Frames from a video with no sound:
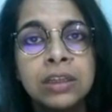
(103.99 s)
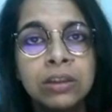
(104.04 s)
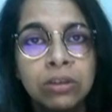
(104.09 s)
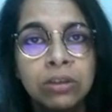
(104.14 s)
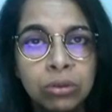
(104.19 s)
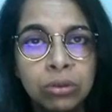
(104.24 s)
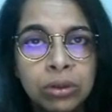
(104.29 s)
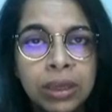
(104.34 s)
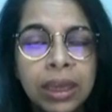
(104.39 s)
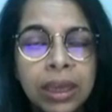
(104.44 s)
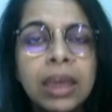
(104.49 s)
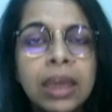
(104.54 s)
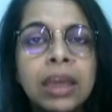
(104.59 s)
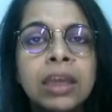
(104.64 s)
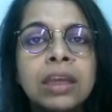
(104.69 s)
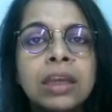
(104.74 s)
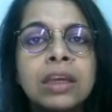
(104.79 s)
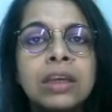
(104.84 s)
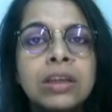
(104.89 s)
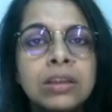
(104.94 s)
Okay,
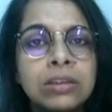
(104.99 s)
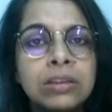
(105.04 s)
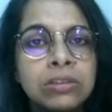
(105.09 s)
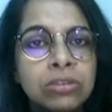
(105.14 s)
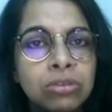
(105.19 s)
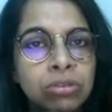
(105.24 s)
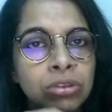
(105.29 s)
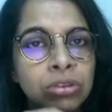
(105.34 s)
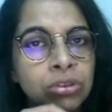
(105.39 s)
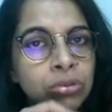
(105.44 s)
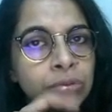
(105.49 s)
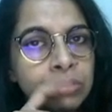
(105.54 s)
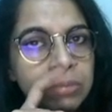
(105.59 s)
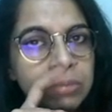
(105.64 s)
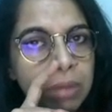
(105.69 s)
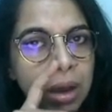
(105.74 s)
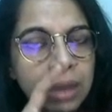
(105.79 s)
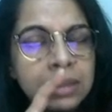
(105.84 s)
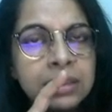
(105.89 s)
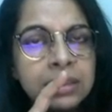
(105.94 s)
so you
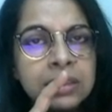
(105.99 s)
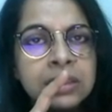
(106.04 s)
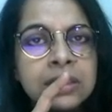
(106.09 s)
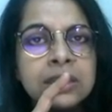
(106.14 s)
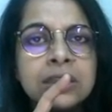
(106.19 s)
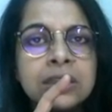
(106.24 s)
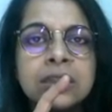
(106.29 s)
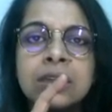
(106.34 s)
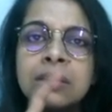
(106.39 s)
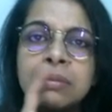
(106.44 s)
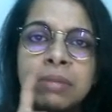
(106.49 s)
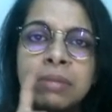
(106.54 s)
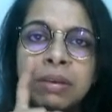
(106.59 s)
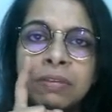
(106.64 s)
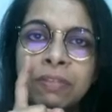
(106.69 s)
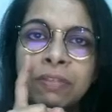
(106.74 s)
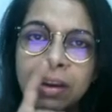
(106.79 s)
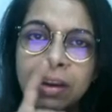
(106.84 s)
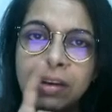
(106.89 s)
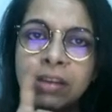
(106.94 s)
must be
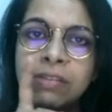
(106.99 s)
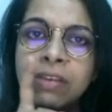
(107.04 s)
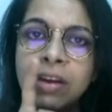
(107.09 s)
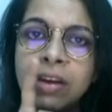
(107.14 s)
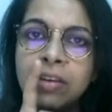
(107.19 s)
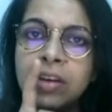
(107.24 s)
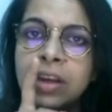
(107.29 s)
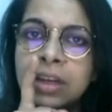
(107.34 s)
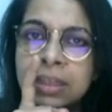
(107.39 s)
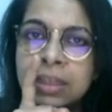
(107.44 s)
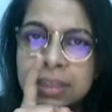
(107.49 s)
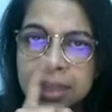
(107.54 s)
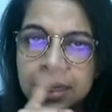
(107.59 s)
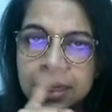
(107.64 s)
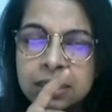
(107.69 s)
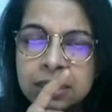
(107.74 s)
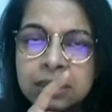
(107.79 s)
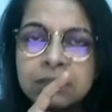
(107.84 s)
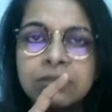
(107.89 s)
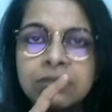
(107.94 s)
very
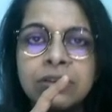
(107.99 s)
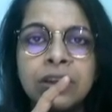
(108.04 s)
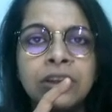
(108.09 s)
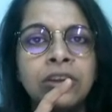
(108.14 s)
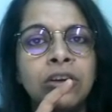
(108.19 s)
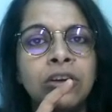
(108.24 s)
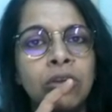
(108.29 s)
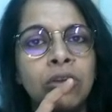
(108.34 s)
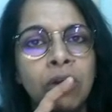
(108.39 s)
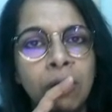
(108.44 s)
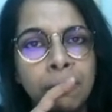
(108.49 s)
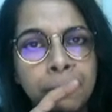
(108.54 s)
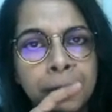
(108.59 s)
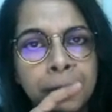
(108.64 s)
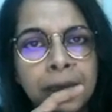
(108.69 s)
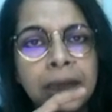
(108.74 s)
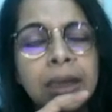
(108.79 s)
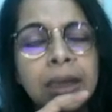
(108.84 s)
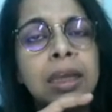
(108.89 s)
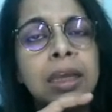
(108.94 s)
attentive when you're
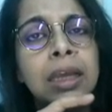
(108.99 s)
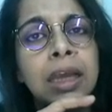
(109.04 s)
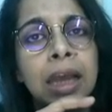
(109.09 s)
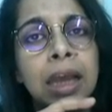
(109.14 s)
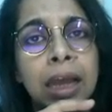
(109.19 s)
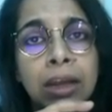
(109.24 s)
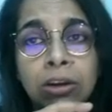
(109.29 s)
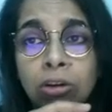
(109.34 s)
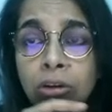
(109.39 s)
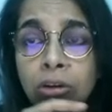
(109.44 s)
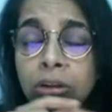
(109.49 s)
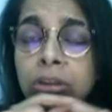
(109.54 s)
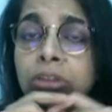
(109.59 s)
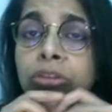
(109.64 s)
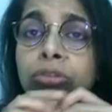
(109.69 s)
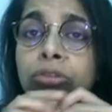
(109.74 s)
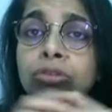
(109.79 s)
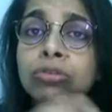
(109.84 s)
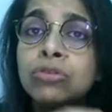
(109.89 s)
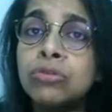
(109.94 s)
copying, and all
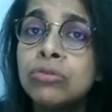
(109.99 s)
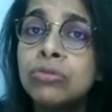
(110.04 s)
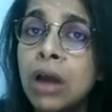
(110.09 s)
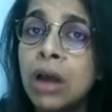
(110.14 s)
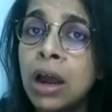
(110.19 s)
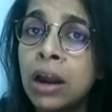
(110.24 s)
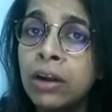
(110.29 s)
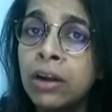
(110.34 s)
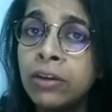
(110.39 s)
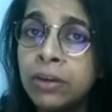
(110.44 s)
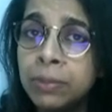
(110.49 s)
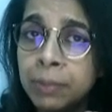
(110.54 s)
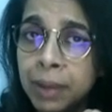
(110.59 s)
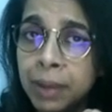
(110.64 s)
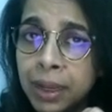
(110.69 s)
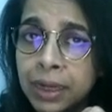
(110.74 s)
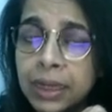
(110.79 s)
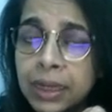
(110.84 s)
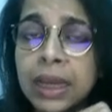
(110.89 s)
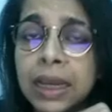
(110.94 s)
those who are
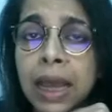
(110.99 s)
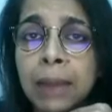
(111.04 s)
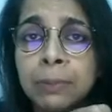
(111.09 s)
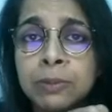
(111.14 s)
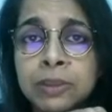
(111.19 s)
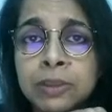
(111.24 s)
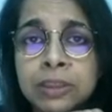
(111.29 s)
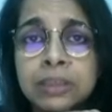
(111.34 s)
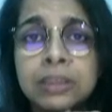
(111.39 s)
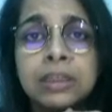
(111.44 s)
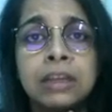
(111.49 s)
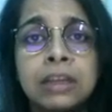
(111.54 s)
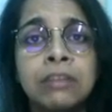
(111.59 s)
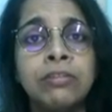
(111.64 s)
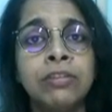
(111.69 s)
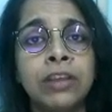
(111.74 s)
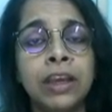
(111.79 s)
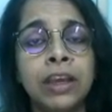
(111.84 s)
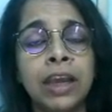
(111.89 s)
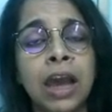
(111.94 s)
remaining absent,
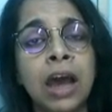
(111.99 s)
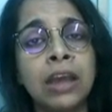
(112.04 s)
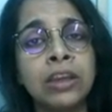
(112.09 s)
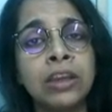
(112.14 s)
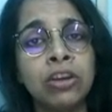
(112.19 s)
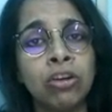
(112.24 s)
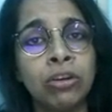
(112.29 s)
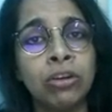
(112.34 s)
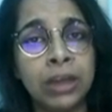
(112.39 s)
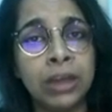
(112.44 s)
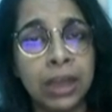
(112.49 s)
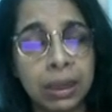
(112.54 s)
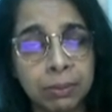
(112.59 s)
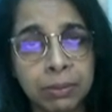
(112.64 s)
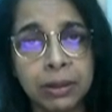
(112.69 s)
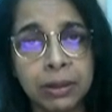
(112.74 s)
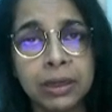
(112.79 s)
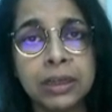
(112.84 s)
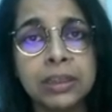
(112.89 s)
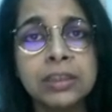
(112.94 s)
if they are your
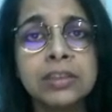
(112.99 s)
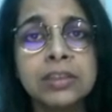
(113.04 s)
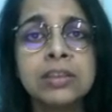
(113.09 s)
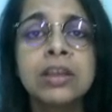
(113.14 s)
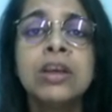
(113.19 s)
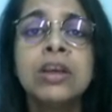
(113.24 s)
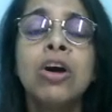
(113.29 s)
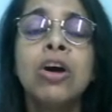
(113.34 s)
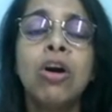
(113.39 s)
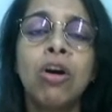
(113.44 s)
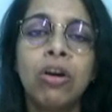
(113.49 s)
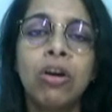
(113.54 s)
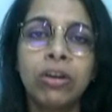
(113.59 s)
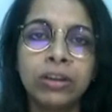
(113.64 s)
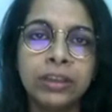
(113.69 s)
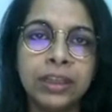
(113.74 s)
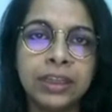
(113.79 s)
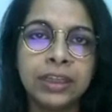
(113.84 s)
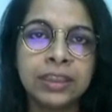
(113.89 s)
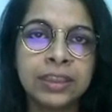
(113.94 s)
neighbors
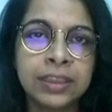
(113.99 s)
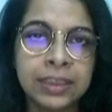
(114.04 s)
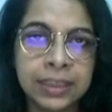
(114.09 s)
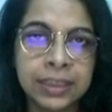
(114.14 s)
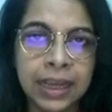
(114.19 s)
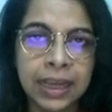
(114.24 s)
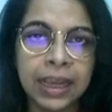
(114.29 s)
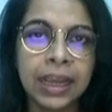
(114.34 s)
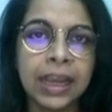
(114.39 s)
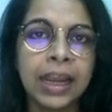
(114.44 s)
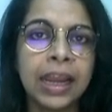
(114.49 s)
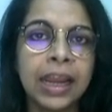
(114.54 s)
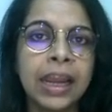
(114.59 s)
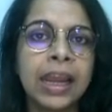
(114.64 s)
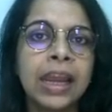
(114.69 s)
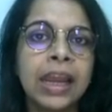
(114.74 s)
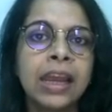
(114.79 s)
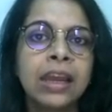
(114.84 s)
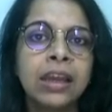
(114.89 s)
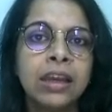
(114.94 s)
or they
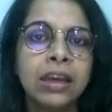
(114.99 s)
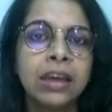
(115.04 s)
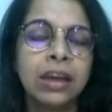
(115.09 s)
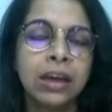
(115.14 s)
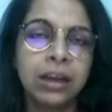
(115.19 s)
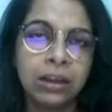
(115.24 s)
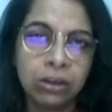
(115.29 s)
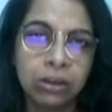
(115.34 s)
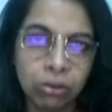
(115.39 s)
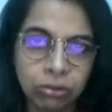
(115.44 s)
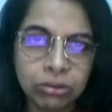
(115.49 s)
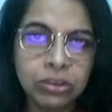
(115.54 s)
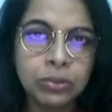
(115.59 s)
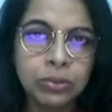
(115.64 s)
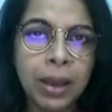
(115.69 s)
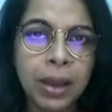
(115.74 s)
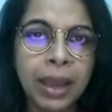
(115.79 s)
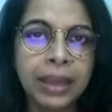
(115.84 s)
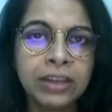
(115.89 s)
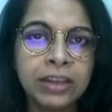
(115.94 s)
stay close
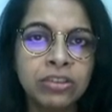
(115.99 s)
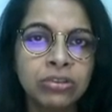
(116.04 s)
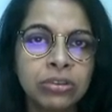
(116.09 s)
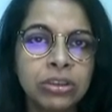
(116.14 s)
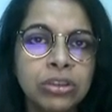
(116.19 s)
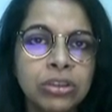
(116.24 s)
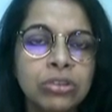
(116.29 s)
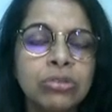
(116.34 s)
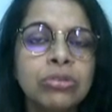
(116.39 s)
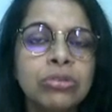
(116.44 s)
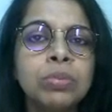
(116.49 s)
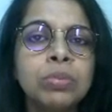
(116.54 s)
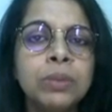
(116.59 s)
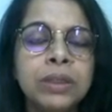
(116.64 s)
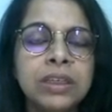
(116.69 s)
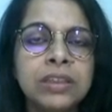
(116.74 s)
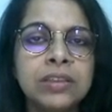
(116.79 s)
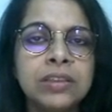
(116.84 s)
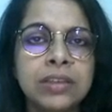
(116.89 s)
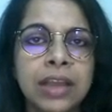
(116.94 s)
by to you,
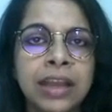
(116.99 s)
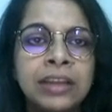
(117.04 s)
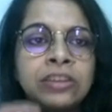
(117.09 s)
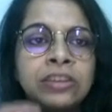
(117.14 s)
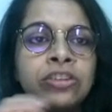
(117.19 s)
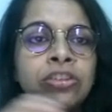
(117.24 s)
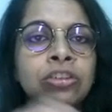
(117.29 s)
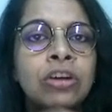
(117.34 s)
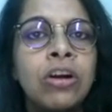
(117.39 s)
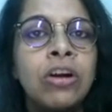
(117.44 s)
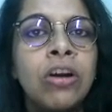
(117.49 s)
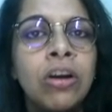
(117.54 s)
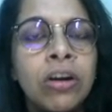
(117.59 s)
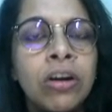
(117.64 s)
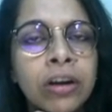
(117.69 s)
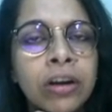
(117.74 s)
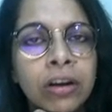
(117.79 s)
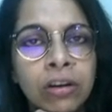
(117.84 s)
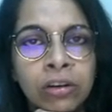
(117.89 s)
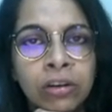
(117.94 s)
please
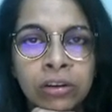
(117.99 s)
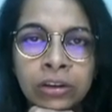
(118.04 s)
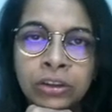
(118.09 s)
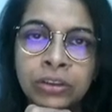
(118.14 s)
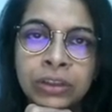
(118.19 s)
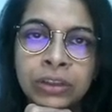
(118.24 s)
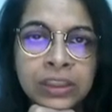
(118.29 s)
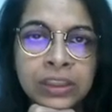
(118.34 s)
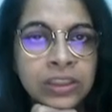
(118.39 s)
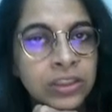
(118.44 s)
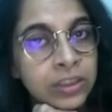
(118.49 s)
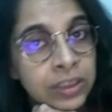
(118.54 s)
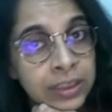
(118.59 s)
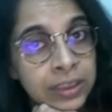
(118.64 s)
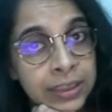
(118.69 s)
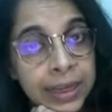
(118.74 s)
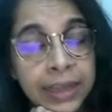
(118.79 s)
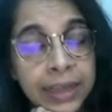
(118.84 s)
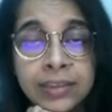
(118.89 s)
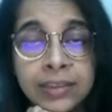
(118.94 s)
ensure, or you can
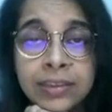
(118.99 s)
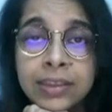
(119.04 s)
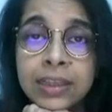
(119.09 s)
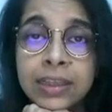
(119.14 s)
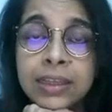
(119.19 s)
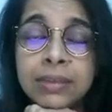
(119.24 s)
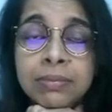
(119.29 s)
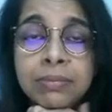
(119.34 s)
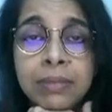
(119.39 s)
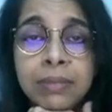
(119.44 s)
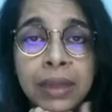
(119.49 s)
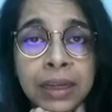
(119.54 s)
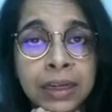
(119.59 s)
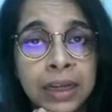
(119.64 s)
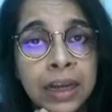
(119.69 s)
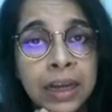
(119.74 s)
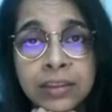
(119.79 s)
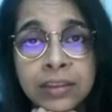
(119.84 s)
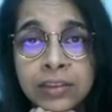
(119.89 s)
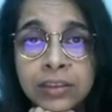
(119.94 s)
just text them and
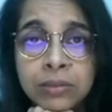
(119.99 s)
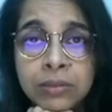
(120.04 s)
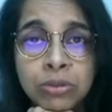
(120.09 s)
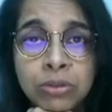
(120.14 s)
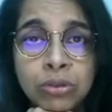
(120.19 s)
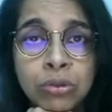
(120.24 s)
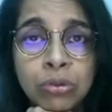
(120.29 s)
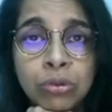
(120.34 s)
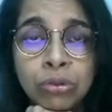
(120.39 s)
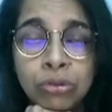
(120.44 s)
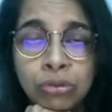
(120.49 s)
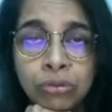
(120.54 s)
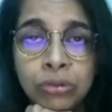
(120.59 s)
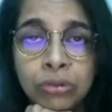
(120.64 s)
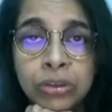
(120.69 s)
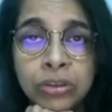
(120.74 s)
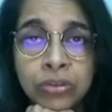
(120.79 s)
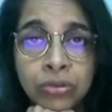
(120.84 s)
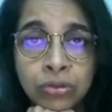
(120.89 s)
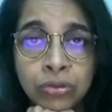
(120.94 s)
ask them to go through
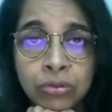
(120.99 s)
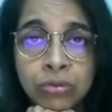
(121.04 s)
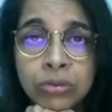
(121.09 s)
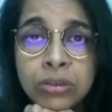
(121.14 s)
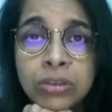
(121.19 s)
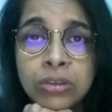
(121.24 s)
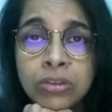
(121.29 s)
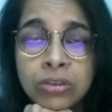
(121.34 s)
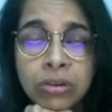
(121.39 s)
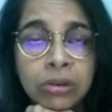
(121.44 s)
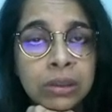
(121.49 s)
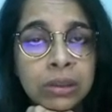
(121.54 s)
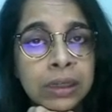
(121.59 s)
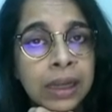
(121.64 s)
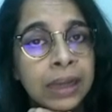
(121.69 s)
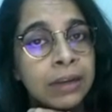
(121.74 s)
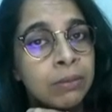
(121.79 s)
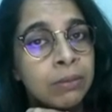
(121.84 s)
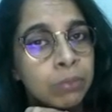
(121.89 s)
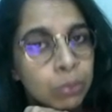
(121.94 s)
the students
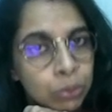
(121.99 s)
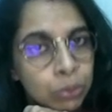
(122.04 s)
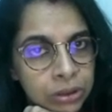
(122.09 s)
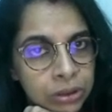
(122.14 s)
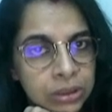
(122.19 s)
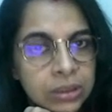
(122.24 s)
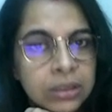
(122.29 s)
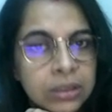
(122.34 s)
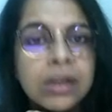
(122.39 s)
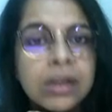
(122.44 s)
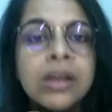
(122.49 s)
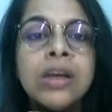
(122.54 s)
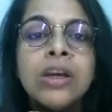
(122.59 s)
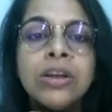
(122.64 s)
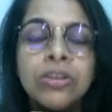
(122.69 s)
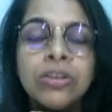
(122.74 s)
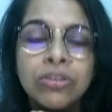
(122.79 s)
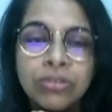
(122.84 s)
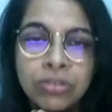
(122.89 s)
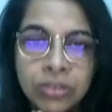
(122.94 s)
online portal
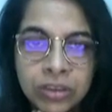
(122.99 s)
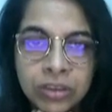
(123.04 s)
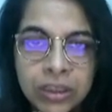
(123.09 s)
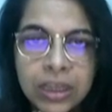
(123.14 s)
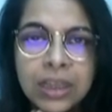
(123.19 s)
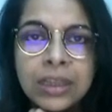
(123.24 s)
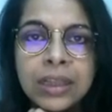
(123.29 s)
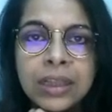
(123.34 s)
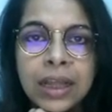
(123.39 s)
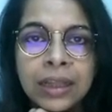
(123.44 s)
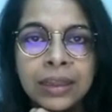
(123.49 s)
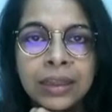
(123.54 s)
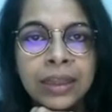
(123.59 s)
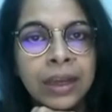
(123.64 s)
to see that they